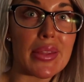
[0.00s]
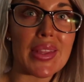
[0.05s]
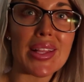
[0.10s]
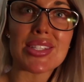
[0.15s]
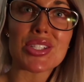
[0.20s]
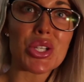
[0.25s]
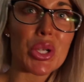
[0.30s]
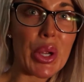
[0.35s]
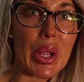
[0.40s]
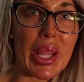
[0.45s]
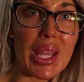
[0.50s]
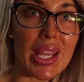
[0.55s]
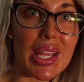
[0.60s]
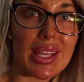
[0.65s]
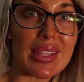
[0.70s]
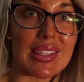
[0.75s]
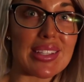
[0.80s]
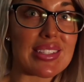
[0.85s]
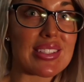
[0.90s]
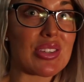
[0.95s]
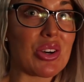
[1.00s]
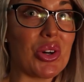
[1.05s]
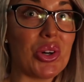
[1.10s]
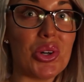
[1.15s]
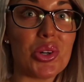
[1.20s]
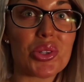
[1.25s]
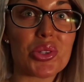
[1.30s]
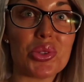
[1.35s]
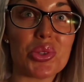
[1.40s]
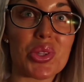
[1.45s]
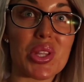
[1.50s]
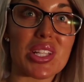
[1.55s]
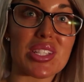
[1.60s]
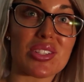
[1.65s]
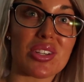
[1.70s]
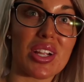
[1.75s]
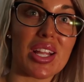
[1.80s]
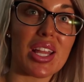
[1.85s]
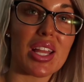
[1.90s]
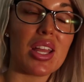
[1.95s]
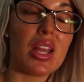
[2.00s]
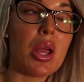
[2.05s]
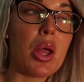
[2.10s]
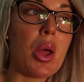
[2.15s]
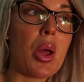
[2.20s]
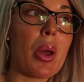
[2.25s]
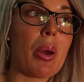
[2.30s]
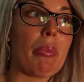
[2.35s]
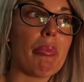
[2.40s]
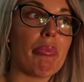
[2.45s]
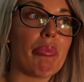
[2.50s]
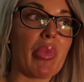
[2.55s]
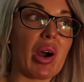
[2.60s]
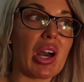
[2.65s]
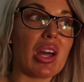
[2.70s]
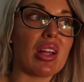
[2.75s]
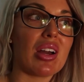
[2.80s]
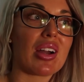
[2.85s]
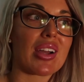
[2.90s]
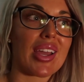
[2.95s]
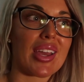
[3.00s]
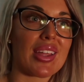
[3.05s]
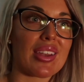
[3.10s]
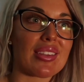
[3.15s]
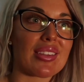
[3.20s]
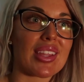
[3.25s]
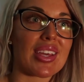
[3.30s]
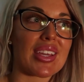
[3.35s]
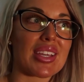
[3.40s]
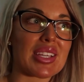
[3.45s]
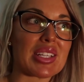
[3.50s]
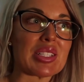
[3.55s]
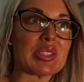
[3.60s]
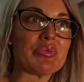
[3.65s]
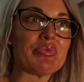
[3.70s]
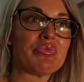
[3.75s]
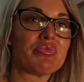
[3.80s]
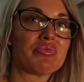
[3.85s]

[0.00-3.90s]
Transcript: and that's great, that's all cool, that's great, but again, like